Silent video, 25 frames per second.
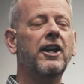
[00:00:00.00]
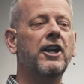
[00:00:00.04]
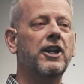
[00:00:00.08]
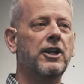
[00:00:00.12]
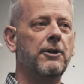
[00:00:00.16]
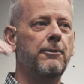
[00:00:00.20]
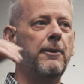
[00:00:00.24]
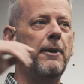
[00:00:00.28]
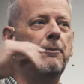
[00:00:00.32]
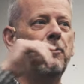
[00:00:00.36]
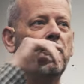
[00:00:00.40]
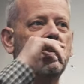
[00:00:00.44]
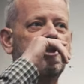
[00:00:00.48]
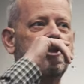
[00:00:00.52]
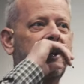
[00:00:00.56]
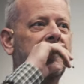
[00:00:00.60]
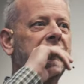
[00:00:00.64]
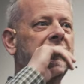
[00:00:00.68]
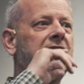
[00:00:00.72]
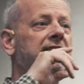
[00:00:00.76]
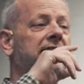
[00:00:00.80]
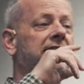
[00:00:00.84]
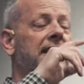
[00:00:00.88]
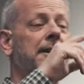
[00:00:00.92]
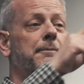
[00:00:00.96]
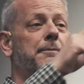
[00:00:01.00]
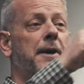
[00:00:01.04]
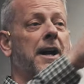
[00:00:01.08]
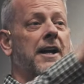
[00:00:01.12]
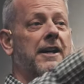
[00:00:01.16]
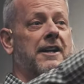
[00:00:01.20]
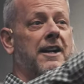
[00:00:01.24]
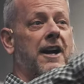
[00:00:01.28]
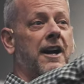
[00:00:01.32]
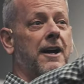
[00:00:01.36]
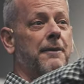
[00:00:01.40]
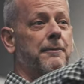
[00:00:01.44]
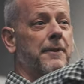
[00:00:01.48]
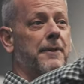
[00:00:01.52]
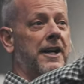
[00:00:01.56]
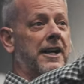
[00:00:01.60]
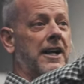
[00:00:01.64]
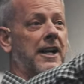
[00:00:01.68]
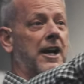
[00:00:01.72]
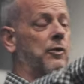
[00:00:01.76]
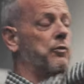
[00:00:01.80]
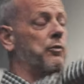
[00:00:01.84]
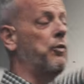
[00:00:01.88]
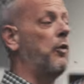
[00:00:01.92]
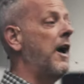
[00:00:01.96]
You remember Jesus said, My God, my
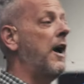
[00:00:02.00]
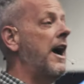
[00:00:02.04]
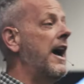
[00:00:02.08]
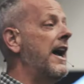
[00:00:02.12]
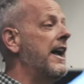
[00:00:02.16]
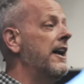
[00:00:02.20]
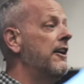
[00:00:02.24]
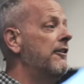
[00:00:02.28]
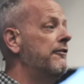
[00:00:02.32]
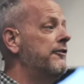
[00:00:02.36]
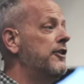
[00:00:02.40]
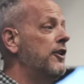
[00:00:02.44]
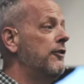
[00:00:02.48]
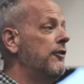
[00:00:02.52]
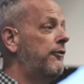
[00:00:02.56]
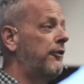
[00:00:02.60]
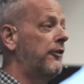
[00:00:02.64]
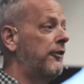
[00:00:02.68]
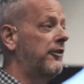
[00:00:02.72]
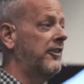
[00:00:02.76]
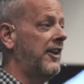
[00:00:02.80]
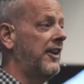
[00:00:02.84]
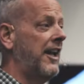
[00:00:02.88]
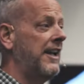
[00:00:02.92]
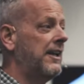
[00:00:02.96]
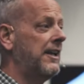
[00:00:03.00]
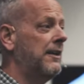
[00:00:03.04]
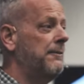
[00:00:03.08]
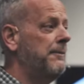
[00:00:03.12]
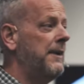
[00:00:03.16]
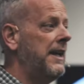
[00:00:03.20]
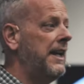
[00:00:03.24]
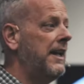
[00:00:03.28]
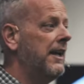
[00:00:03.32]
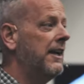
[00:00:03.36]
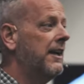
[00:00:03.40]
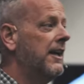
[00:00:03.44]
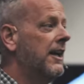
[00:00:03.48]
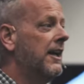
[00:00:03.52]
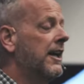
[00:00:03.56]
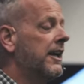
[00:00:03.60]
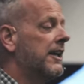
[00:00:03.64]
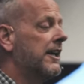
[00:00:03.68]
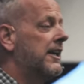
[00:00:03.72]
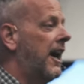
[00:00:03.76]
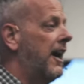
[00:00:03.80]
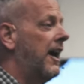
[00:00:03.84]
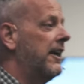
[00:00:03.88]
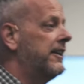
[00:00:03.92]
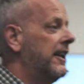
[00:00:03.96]
God, why have you forsaken me?
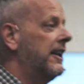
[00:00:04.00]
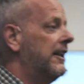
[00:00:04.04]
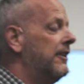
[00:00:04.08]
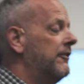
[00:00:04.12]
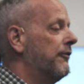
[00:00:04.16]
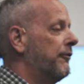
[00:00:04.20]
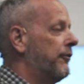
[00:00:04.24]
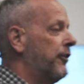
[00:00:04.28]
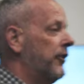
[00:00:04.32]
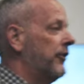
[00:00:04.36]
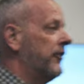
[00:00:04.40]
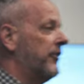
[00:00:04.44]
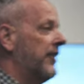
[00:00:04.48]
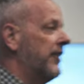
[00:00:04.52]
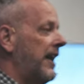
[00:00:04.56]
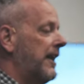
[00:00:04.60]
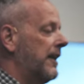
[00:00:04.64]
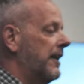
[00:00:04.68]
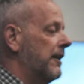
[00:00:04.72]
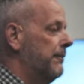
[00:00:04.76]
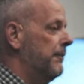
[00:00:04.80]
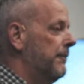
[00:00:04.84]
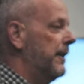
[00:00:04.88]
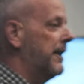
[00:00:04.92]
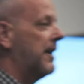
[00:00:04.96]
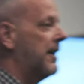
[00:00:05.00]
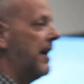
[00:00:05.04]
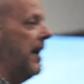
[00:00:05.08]
God didn't forsake him, but